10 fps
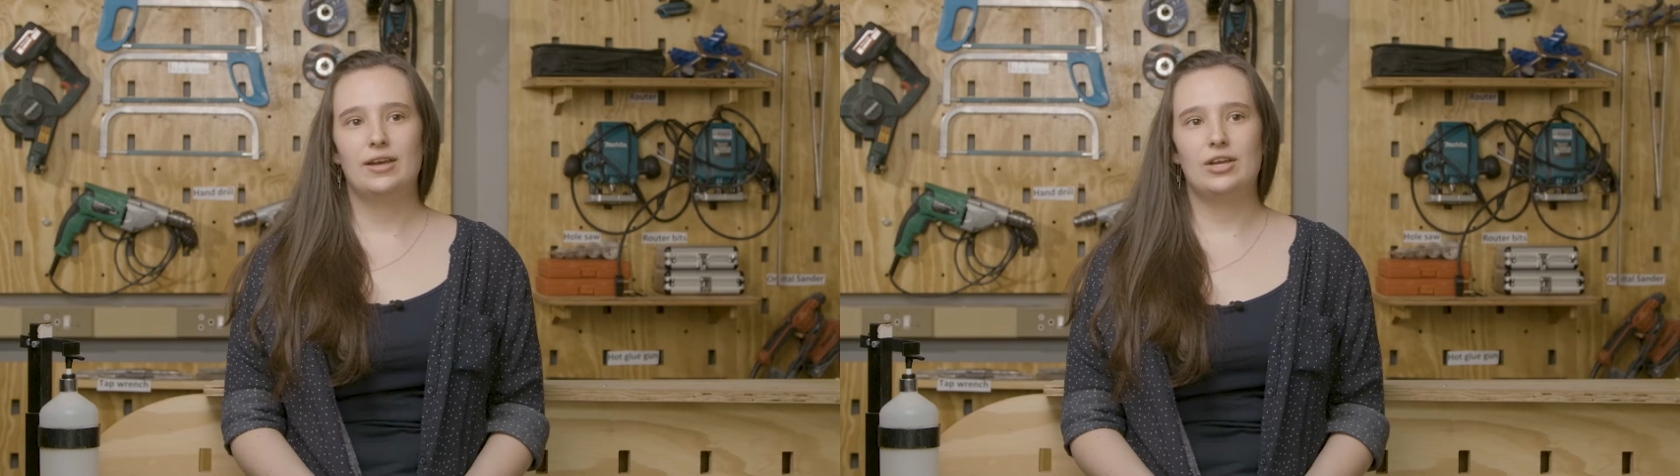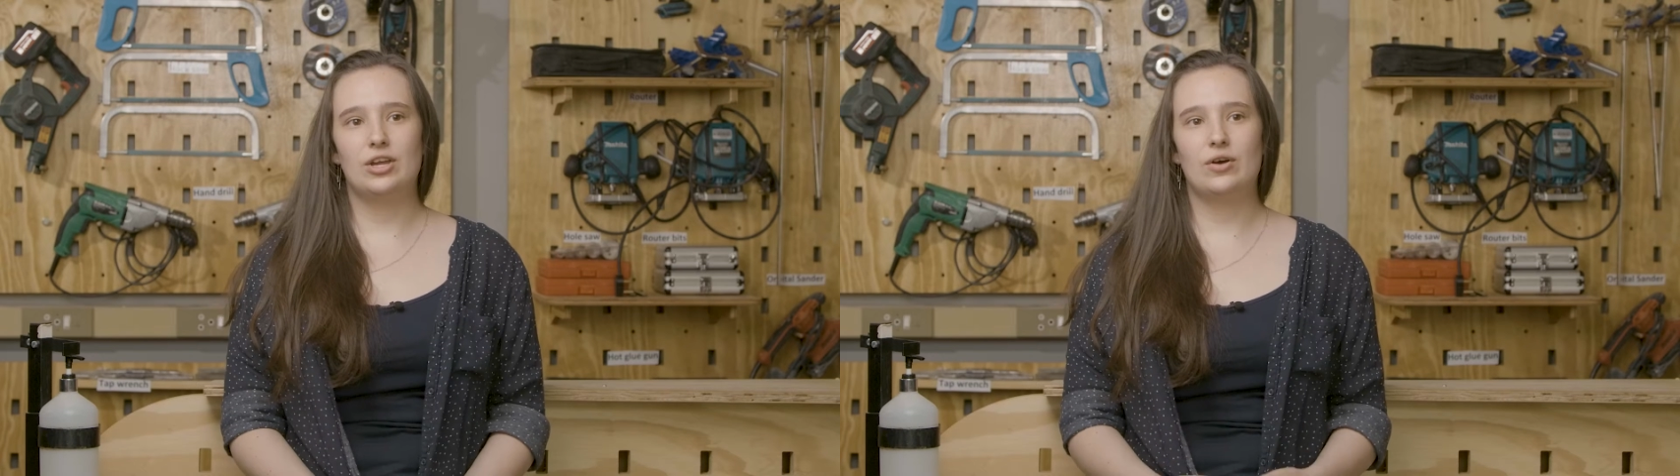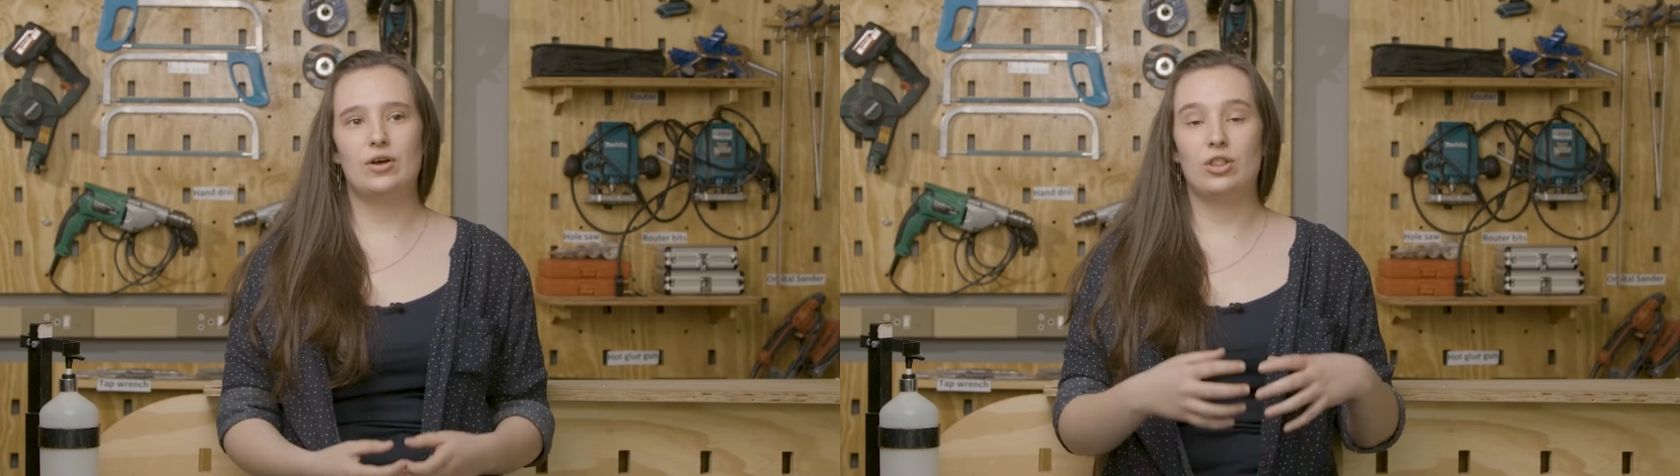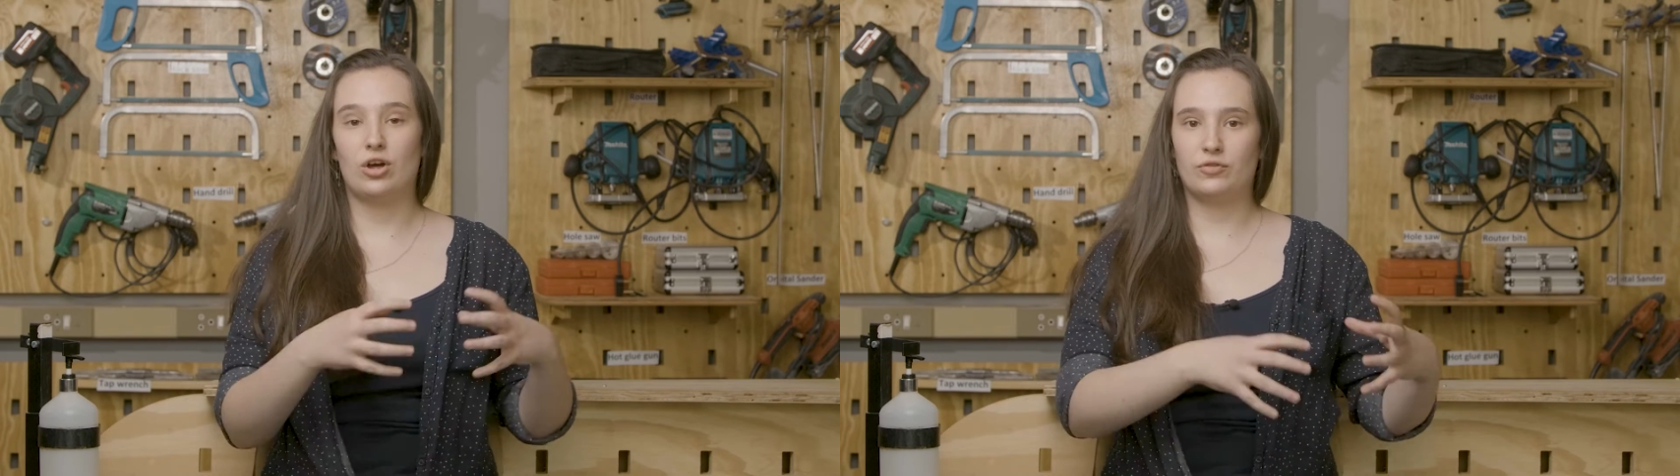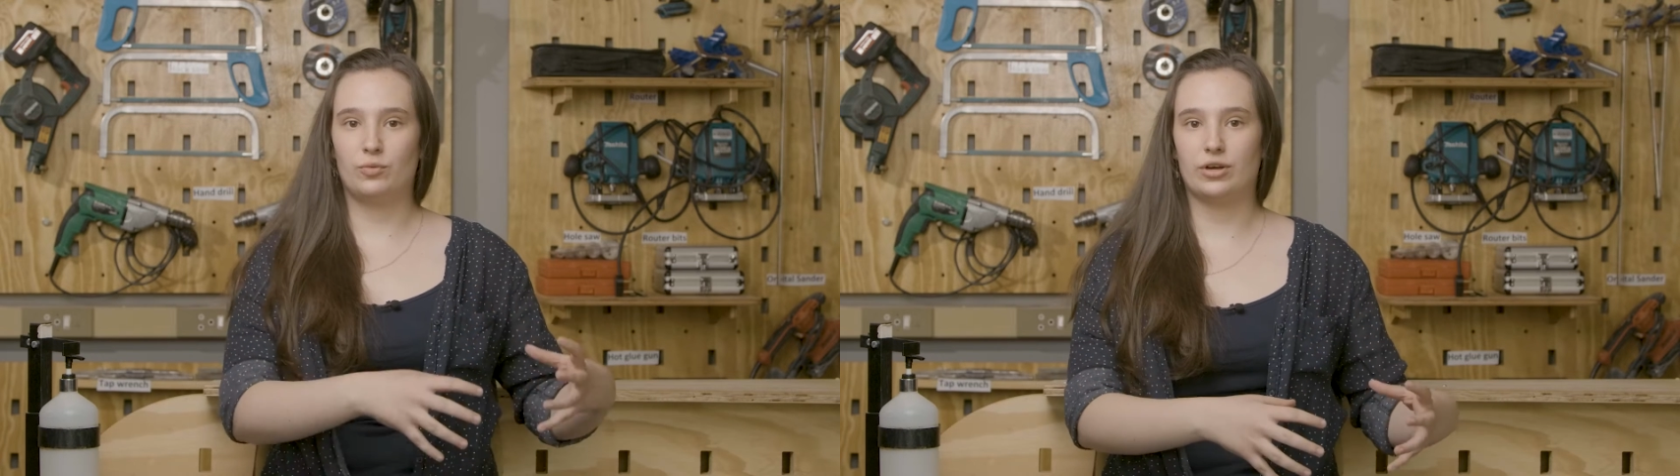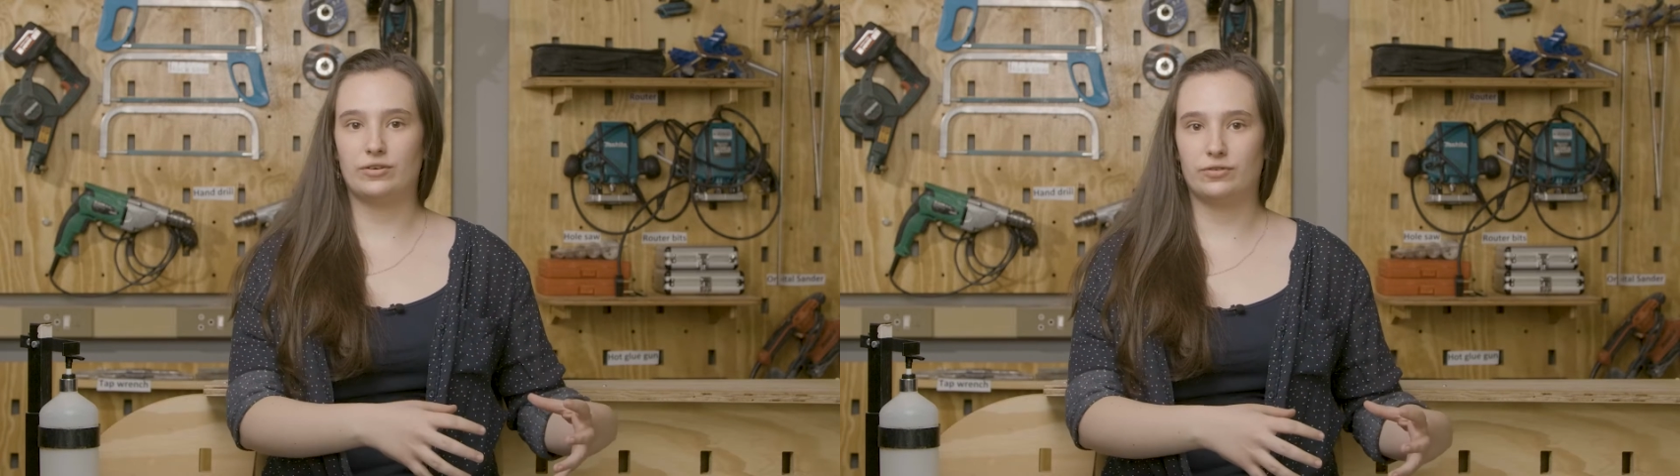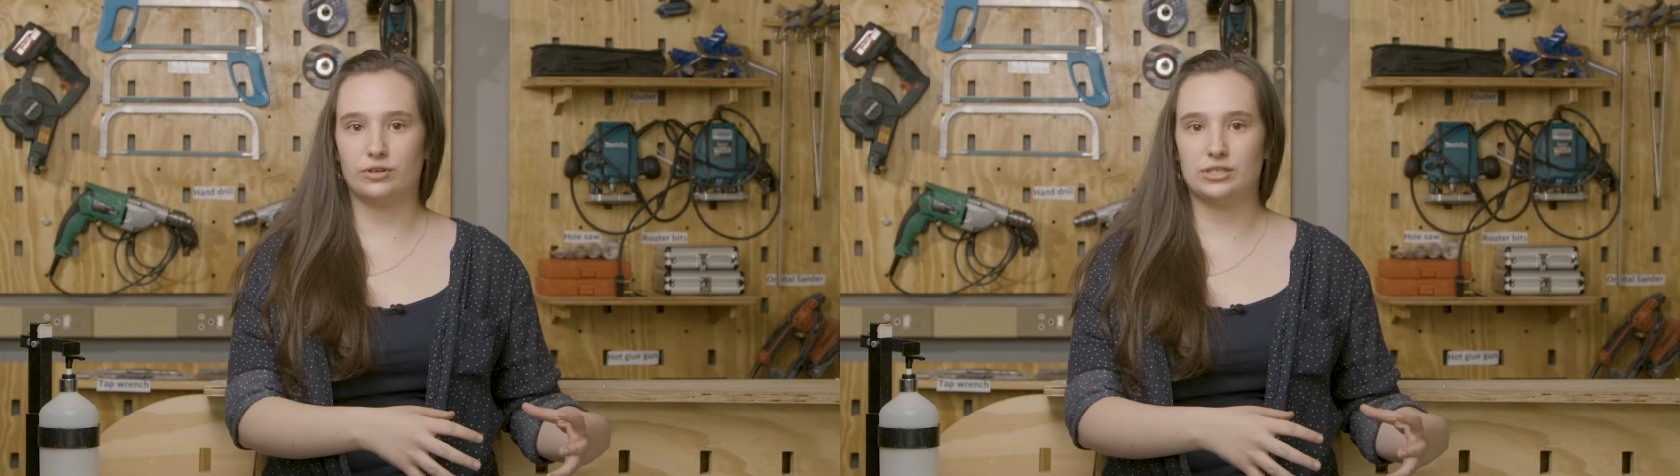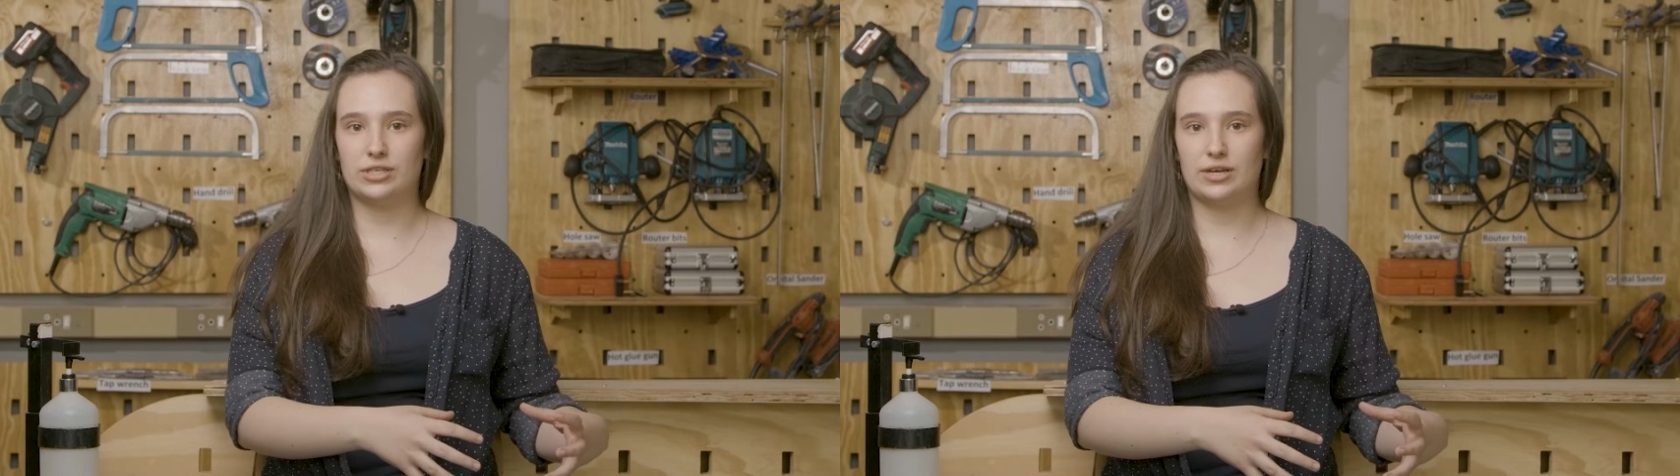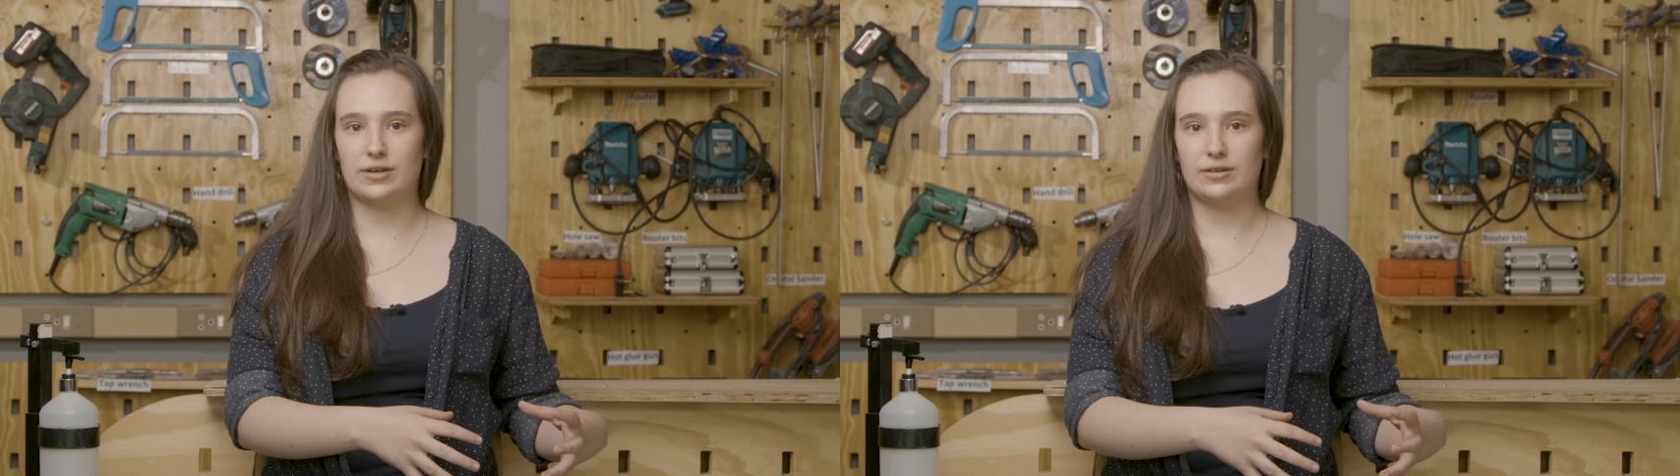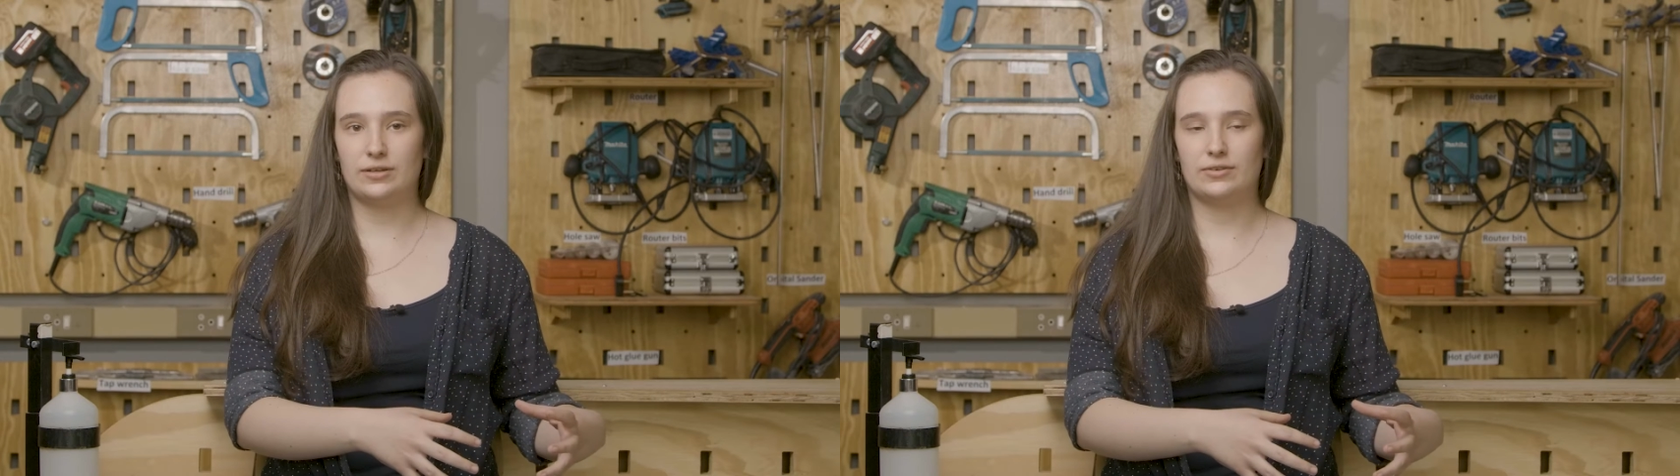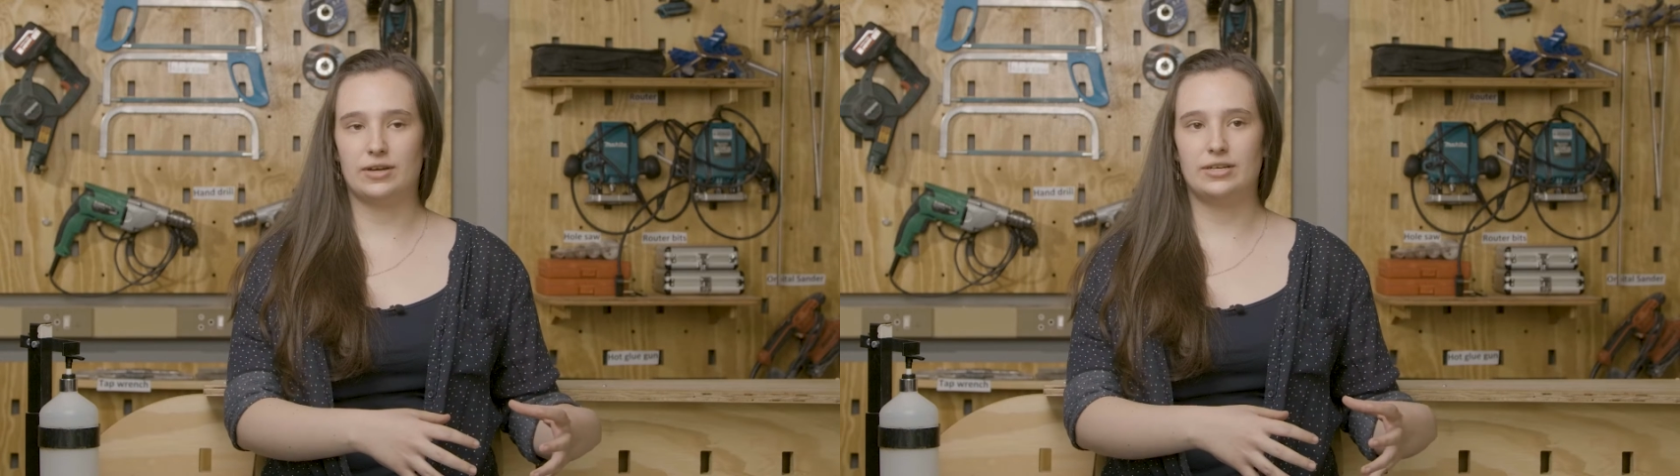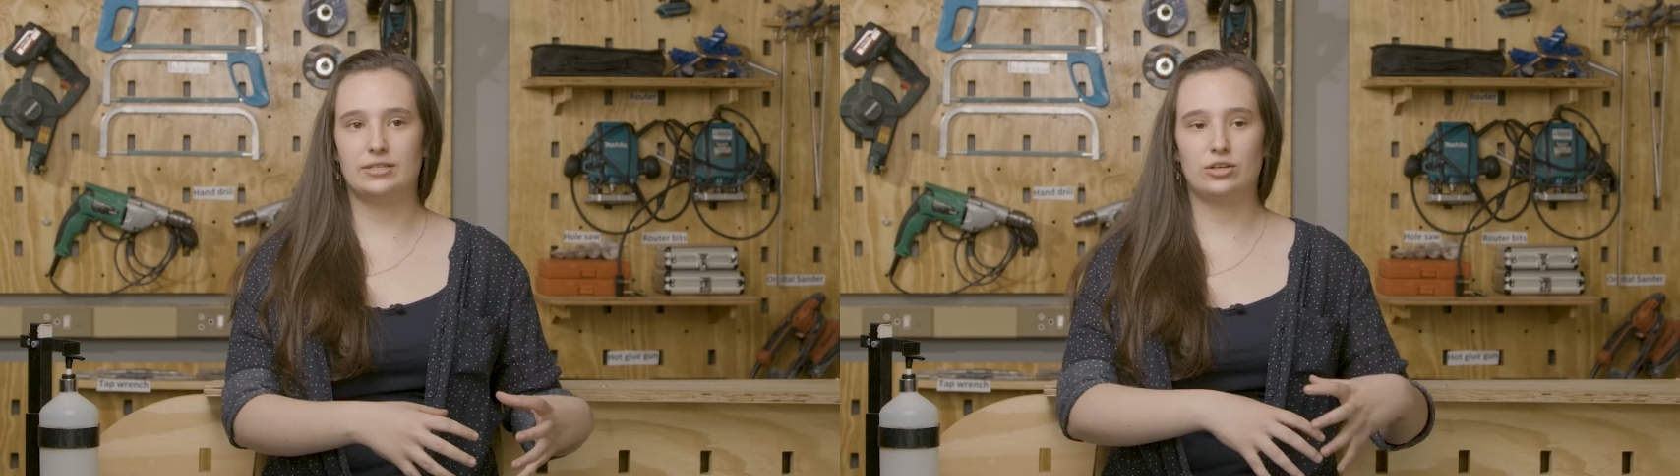you know, a lot of work in first year, right?